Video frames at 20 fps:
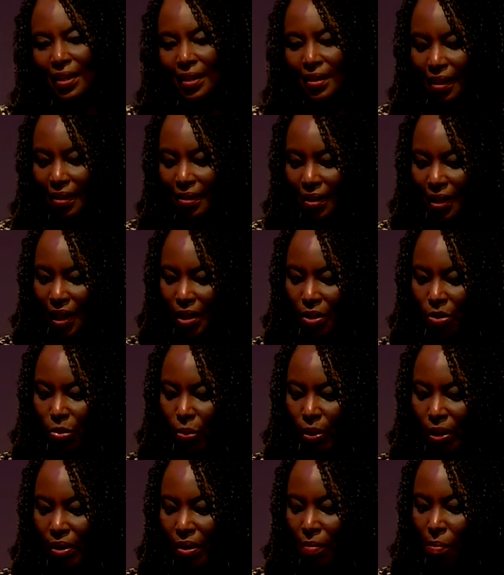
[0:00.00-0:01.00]
that these
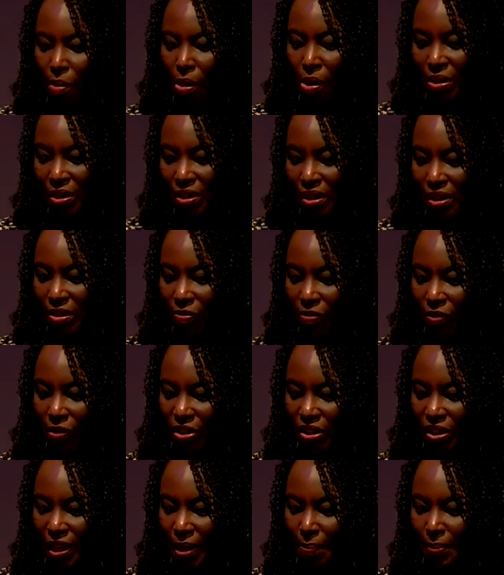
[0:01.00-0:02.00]
were a monster's
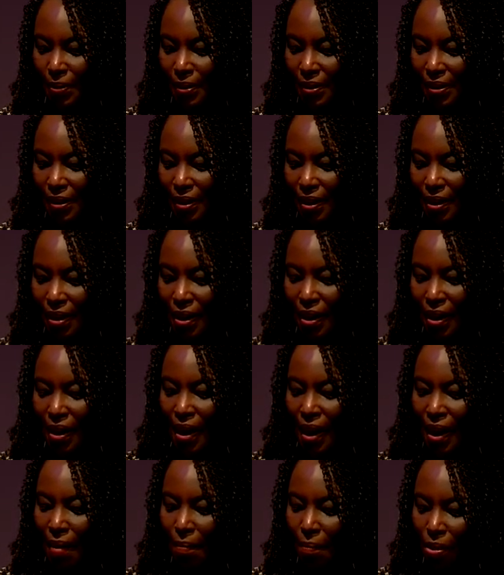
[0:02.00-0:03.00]
footsteps,
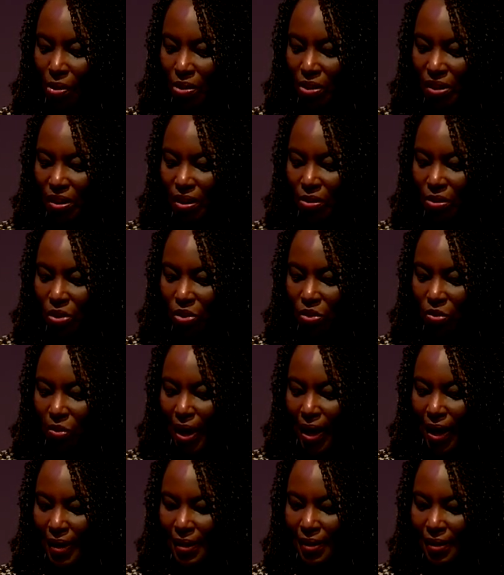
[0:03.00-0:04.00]
a monster whose
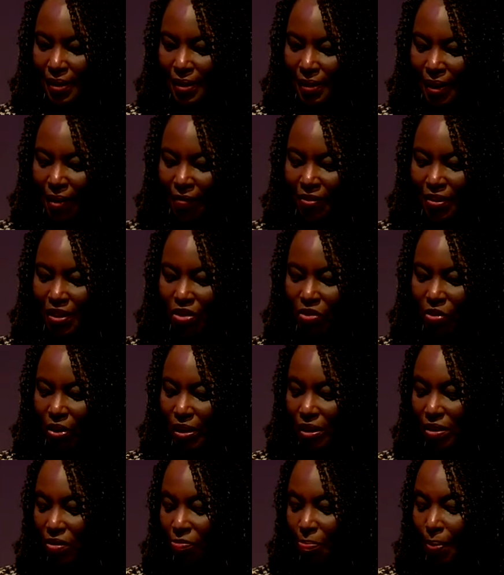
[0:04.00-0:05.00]
strides left streaks
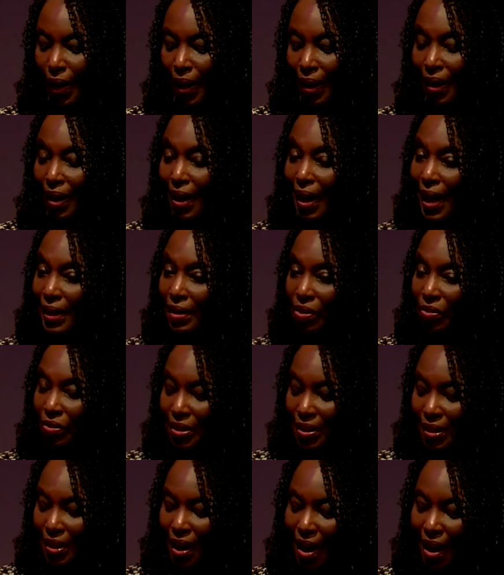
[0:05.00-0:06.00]
of pink light on the
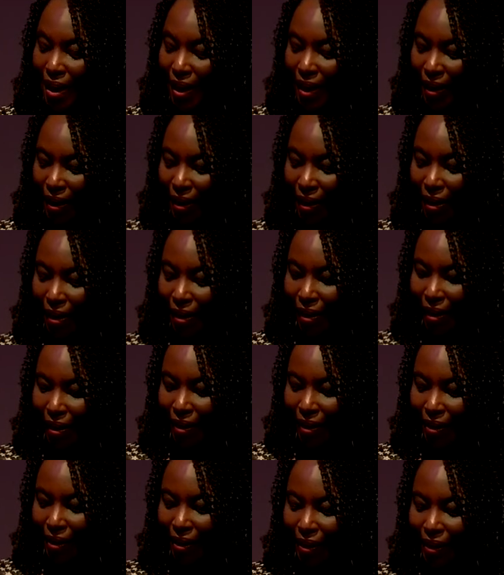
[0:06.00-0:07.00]
sky
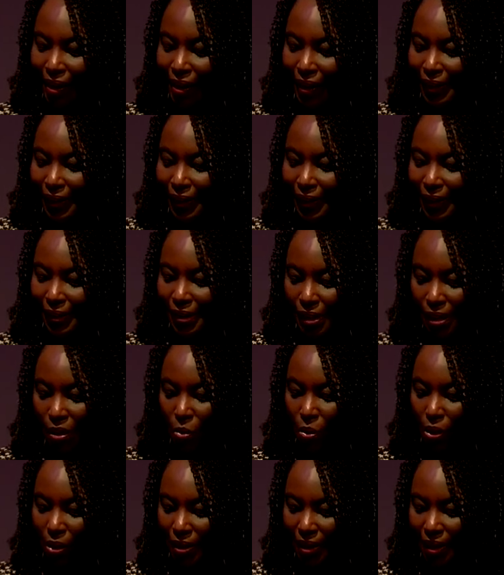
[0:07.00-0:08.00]

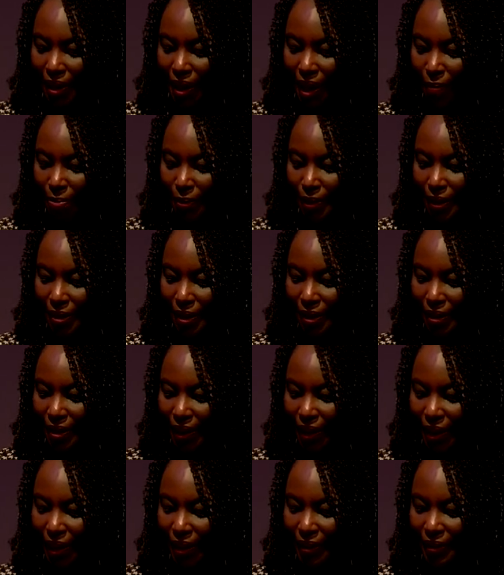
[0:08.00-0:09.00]
Seawater lapped at her
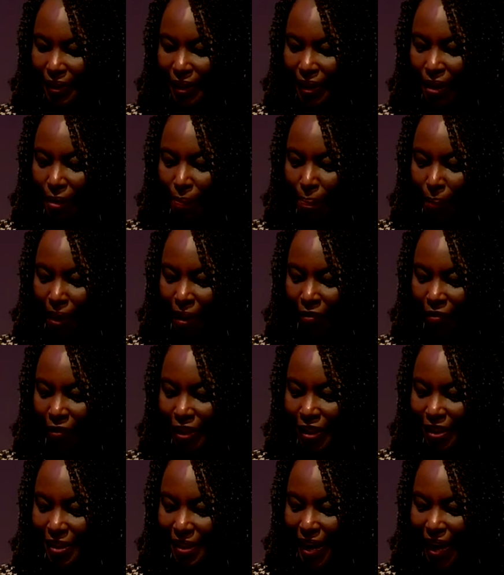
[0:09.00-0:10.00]
knees, and her bare feet
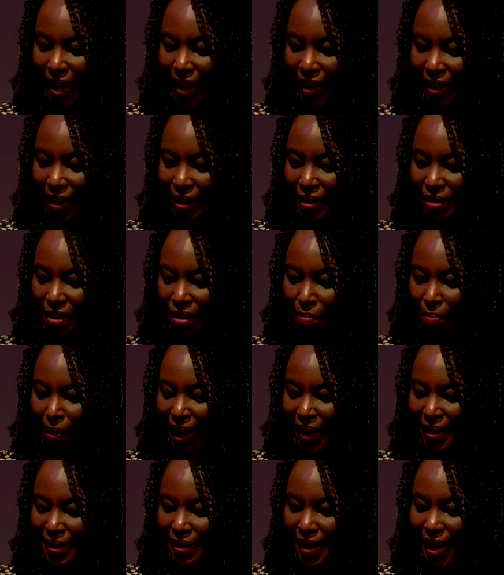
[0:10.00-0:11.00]
sank into the
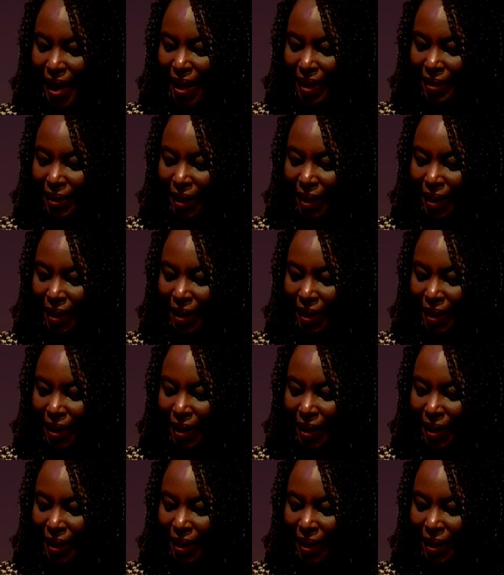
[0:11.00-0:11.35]
black sand